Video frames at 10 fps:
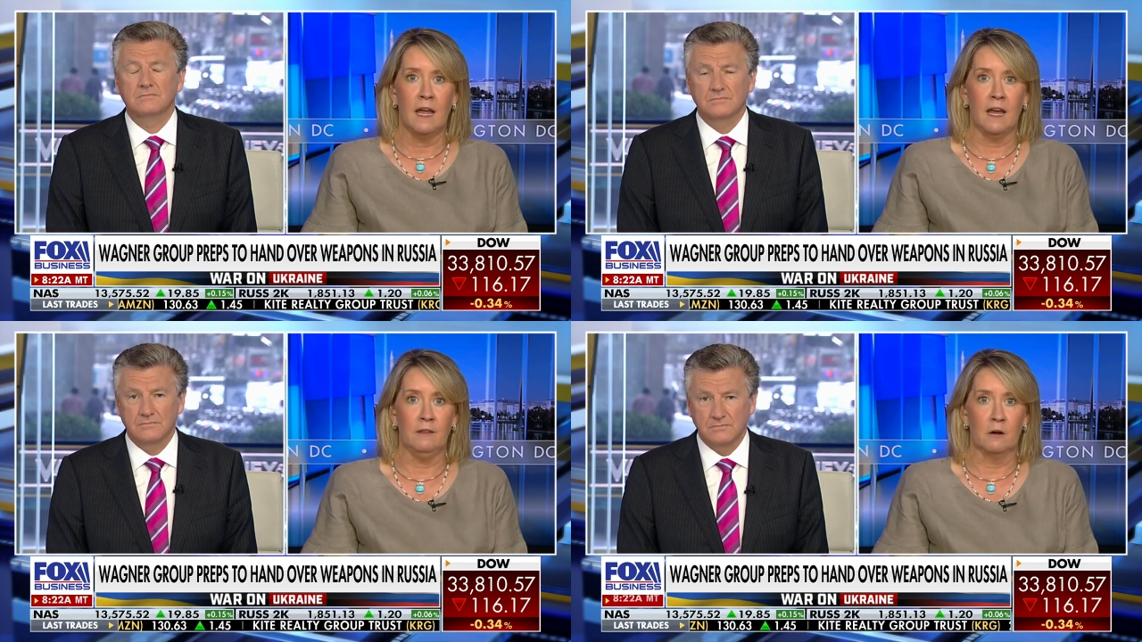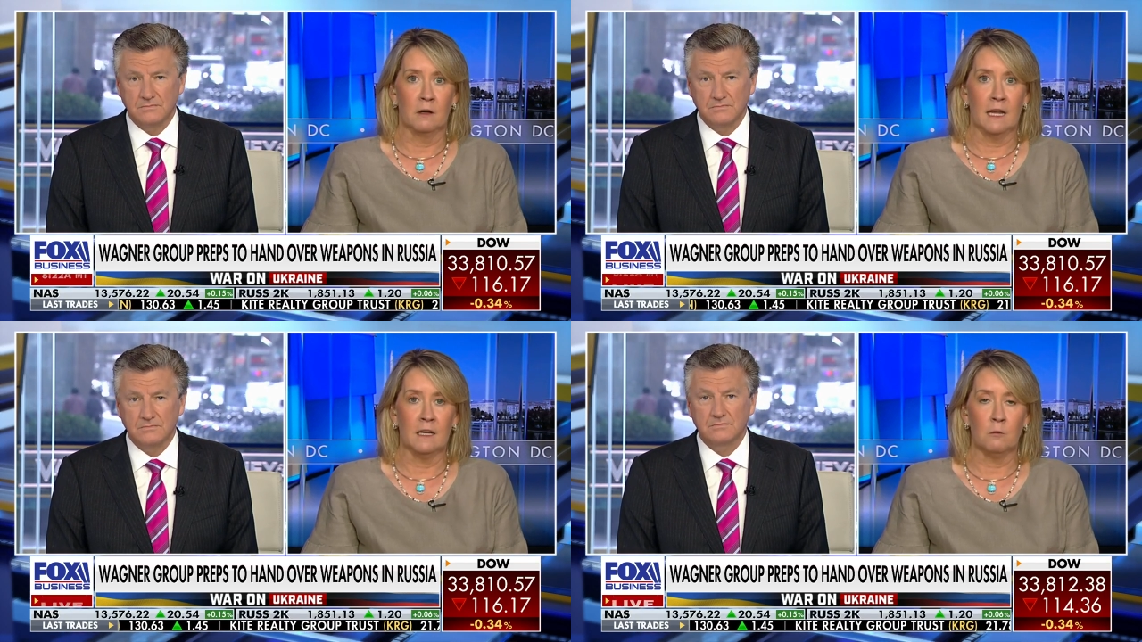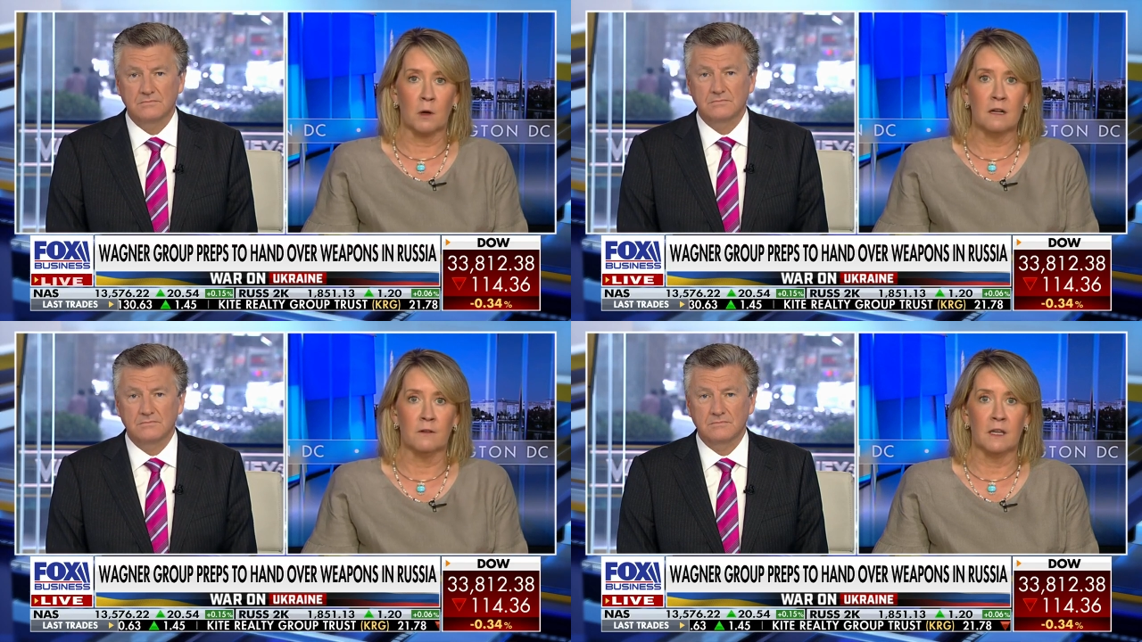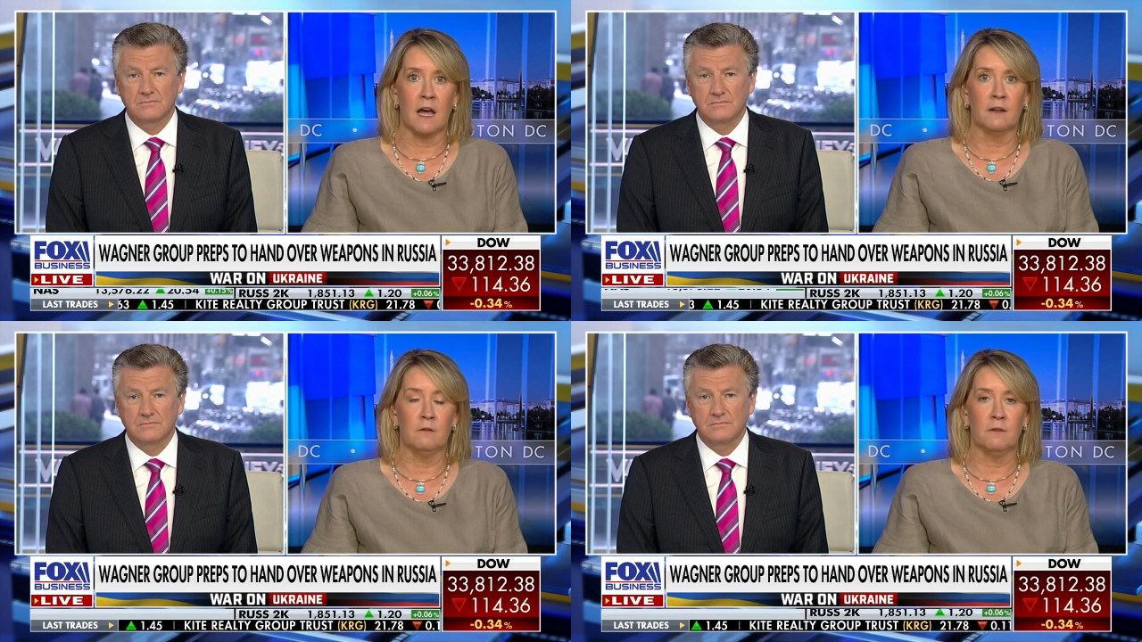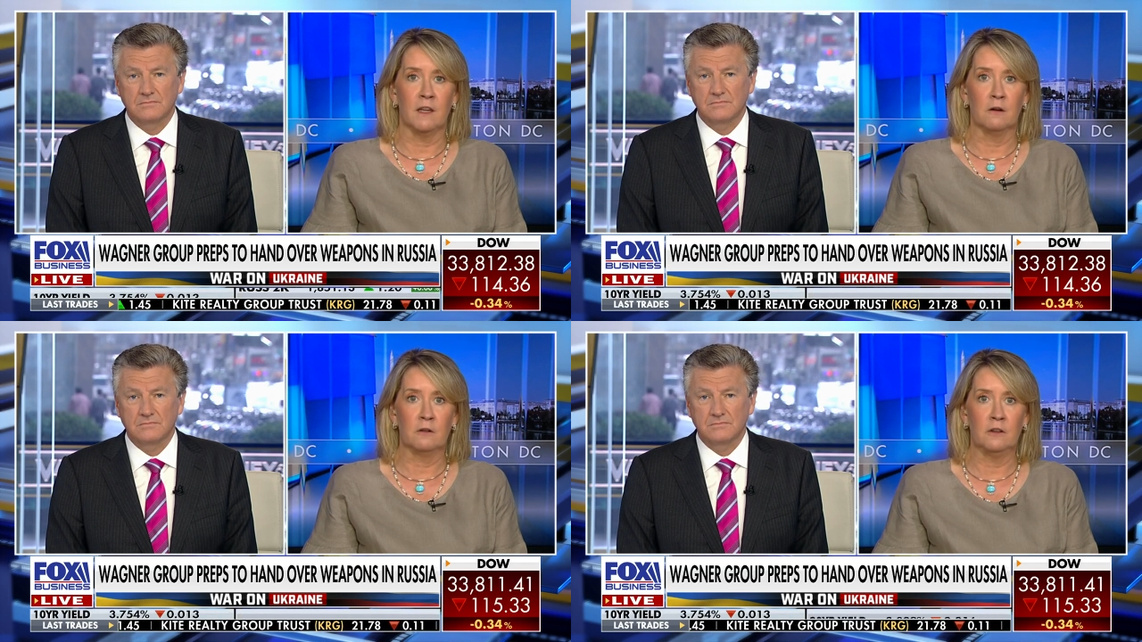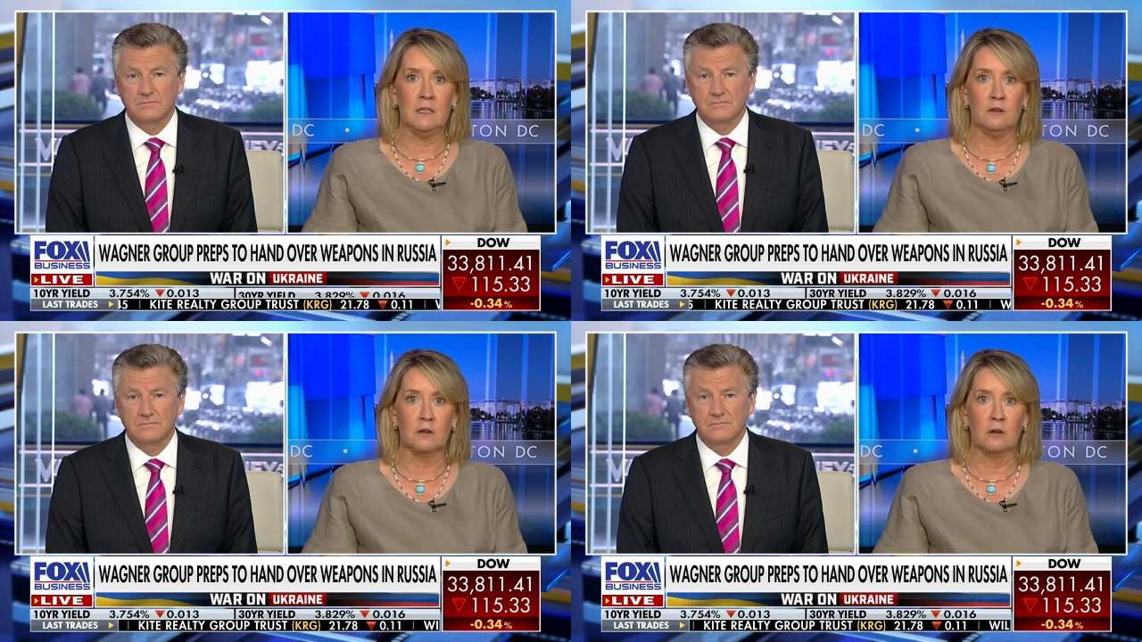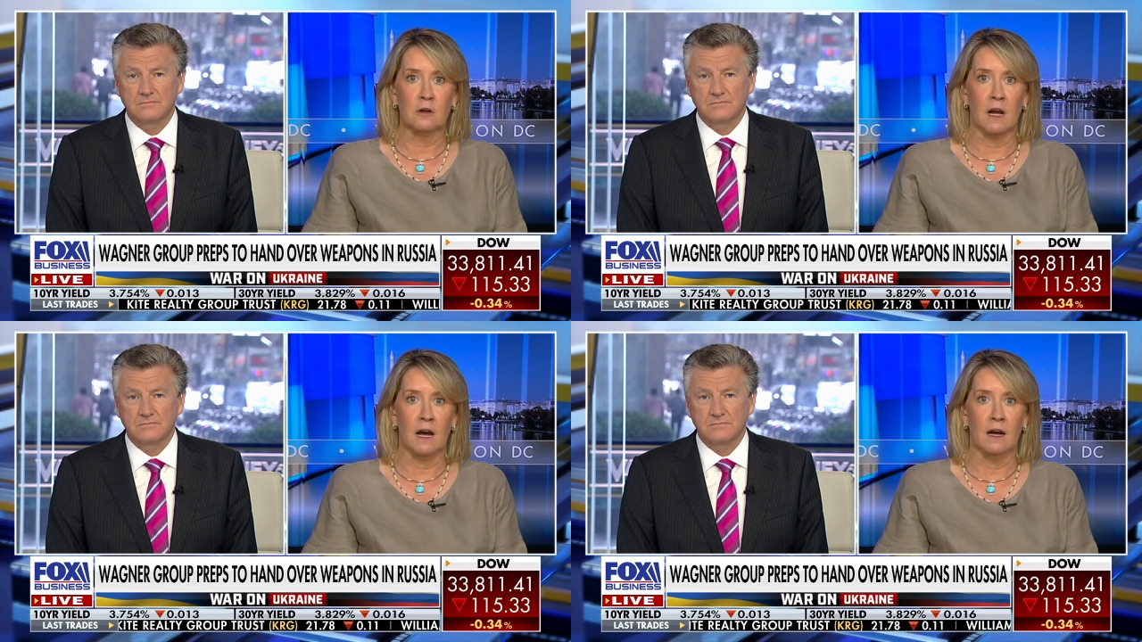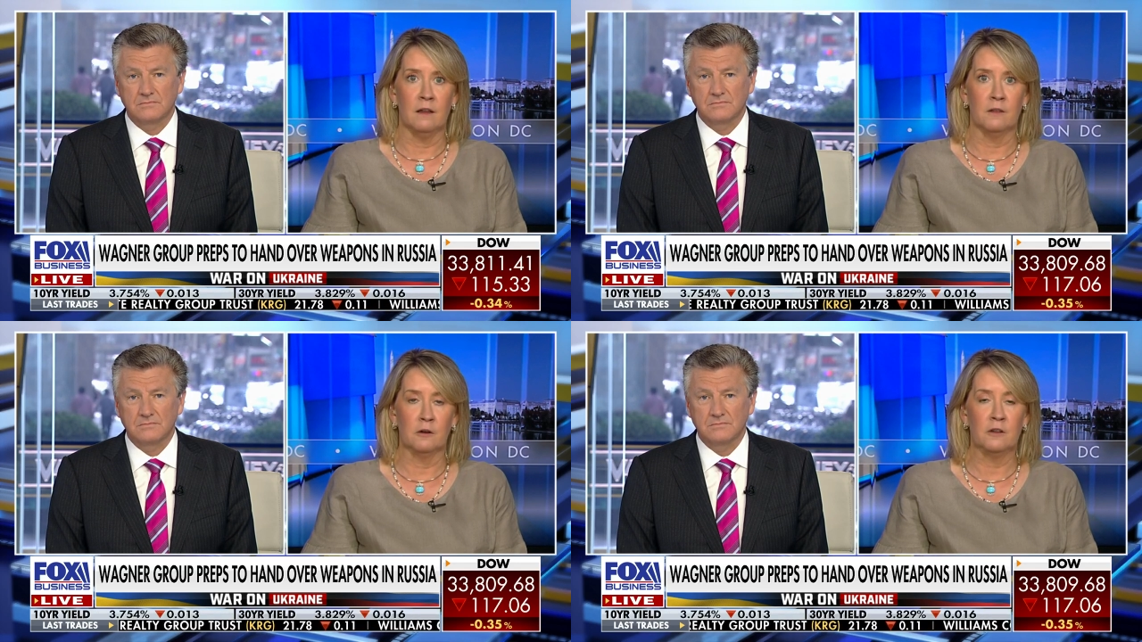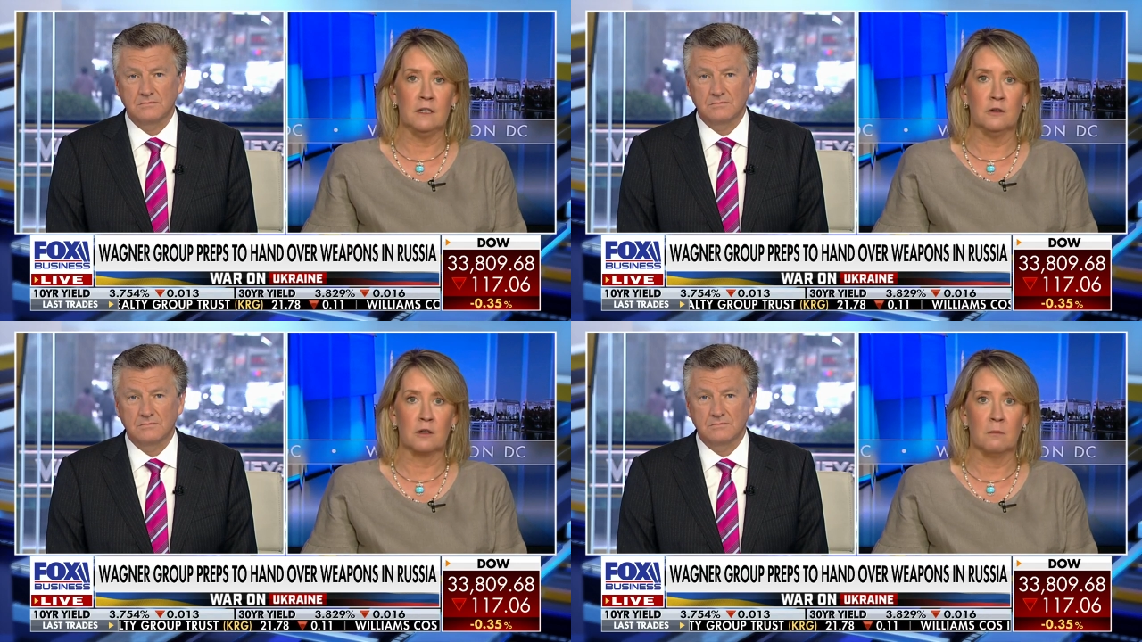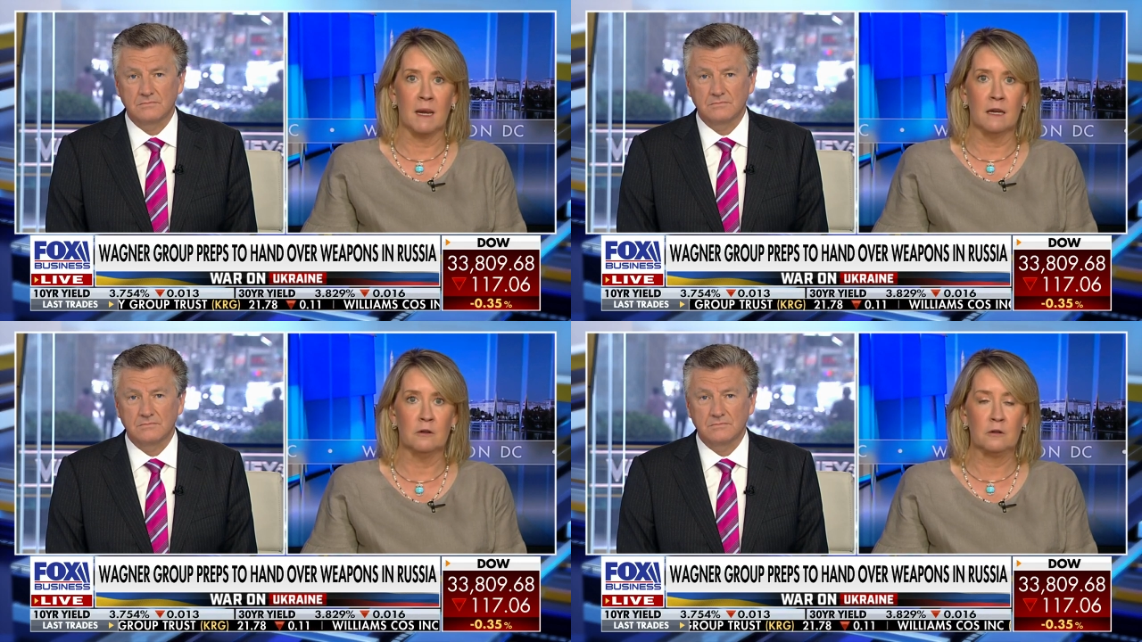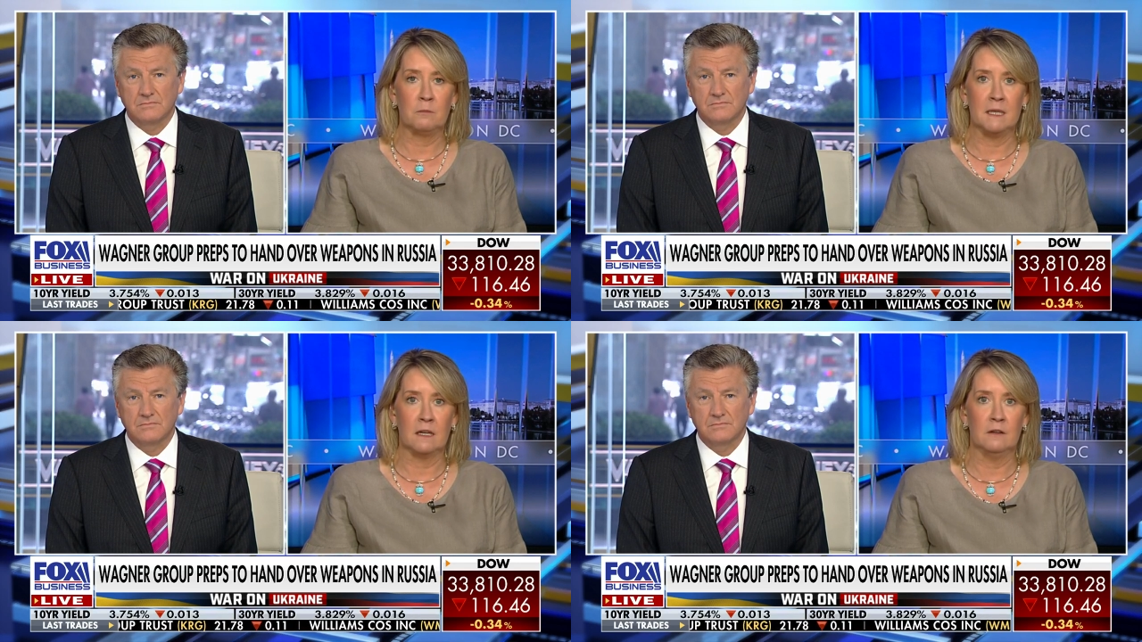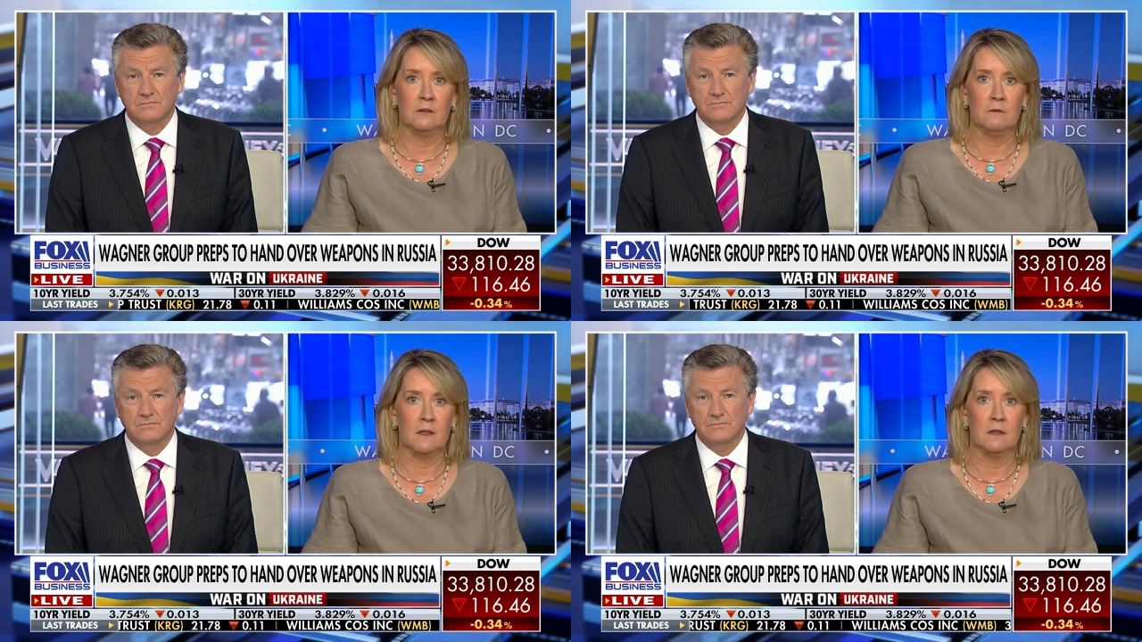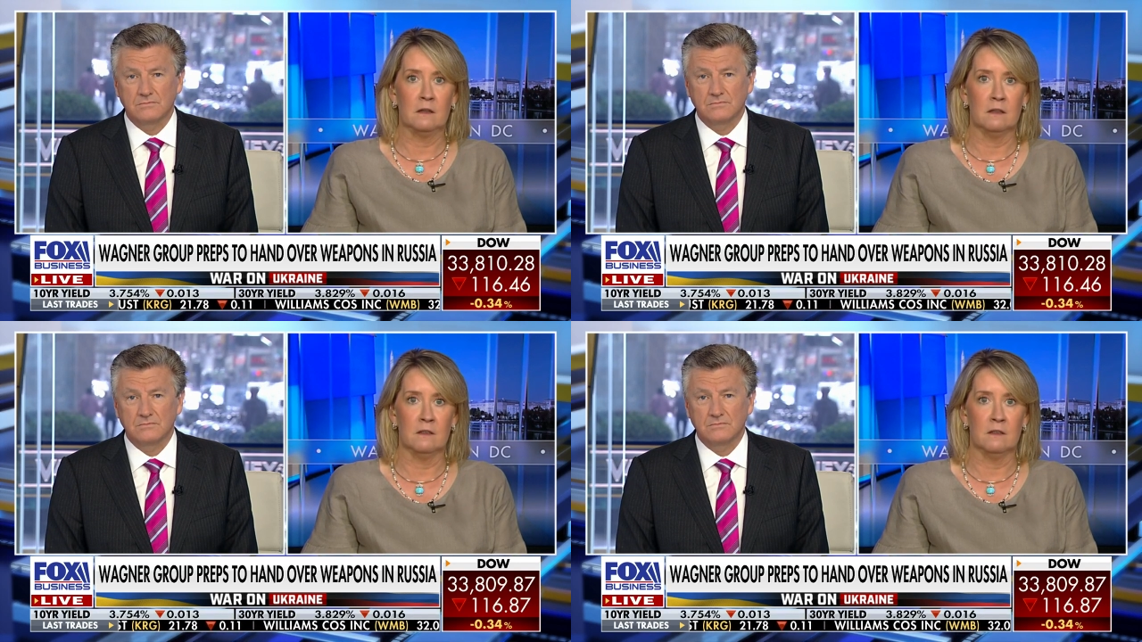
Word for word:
Speaker 1: and they're getting rid of a lot of their senior commanders because of the